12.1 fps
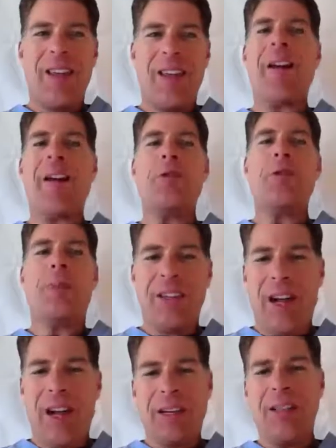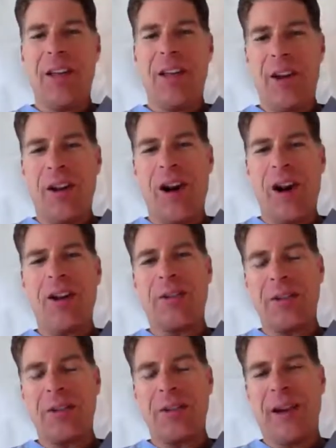inevitably you talk to the other dog
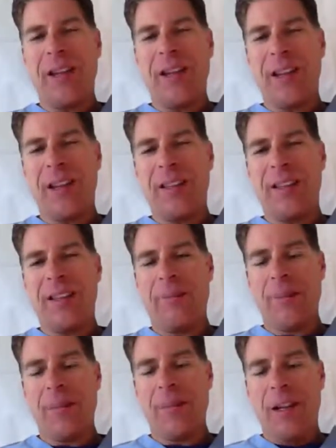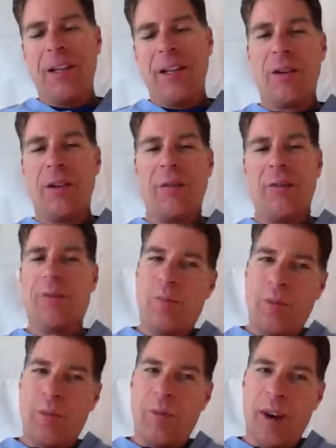owners, right? And um, so
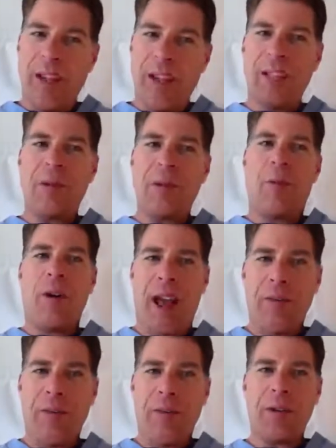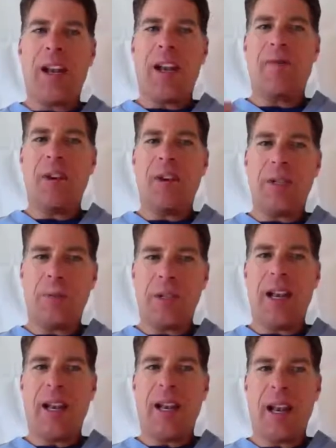I think it's important to have those kind of
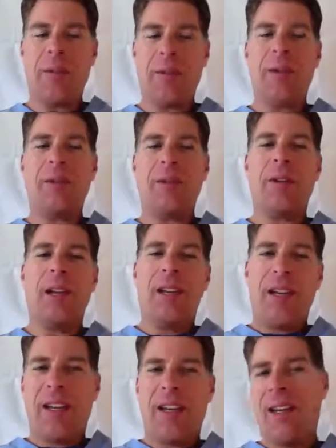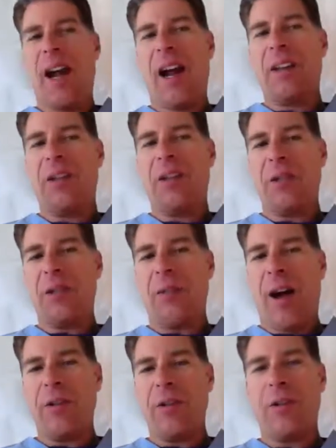rituals that help you connect to those
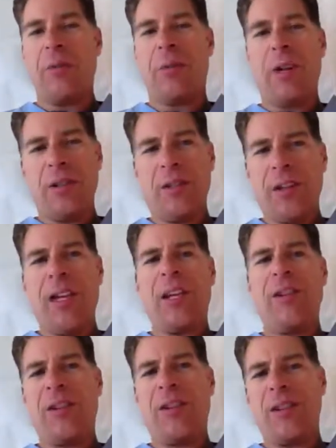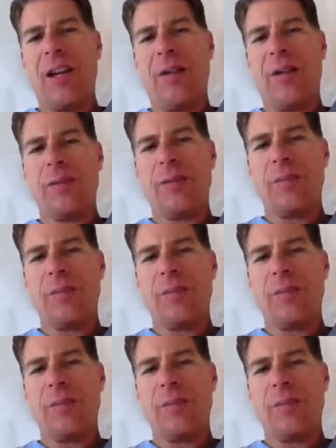around you, but also connect to yourself.